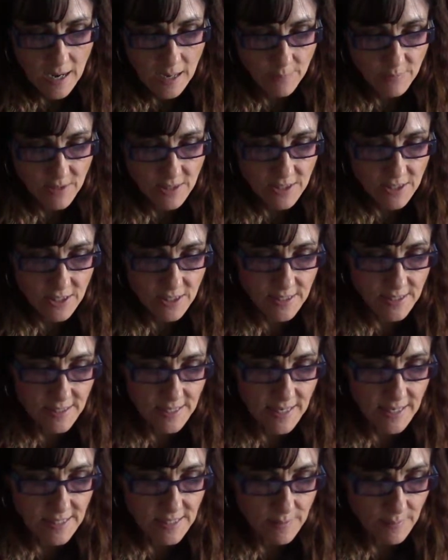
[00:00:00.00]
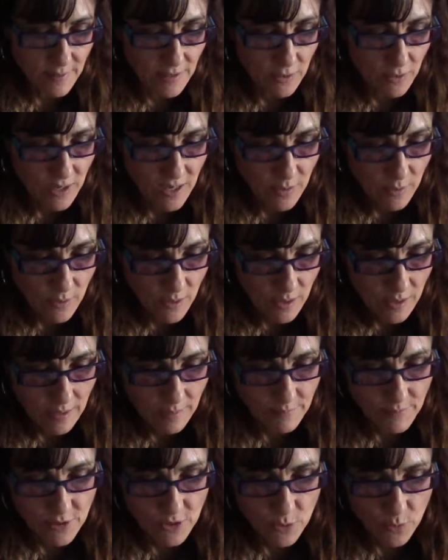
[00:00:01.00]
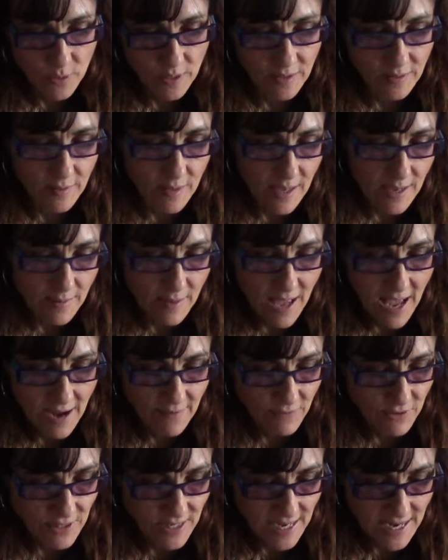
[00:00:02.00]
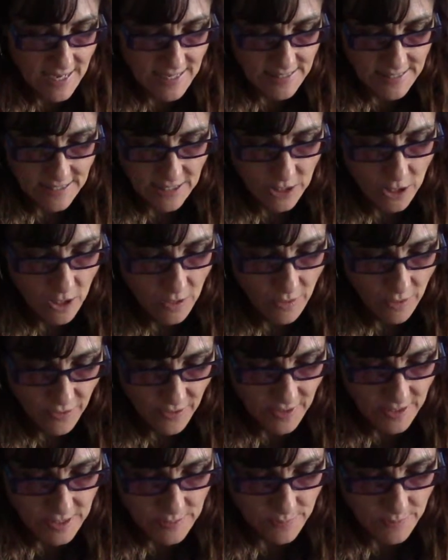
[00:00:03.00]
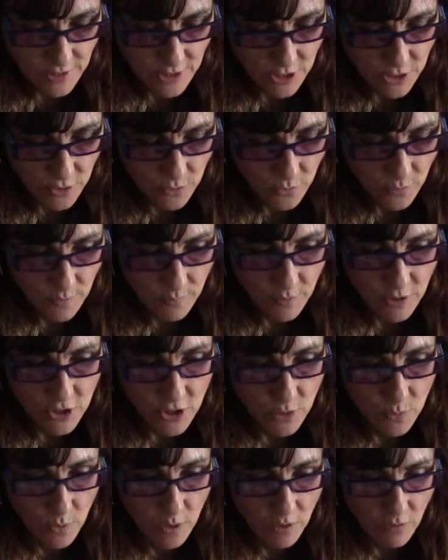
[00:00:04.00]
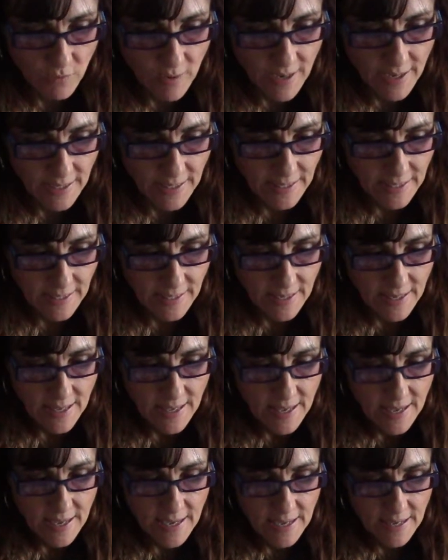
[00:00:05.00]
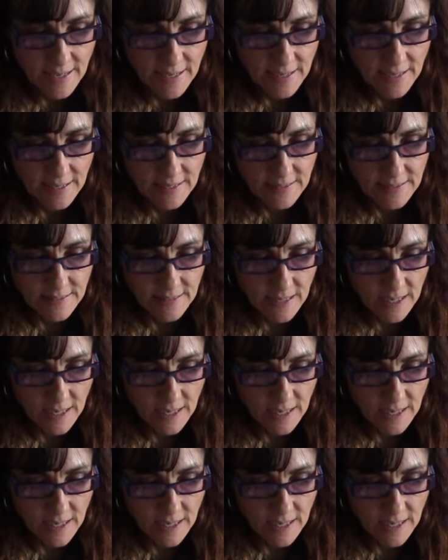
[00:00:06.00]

This just states about doing advertising and all the things we do and we do already, and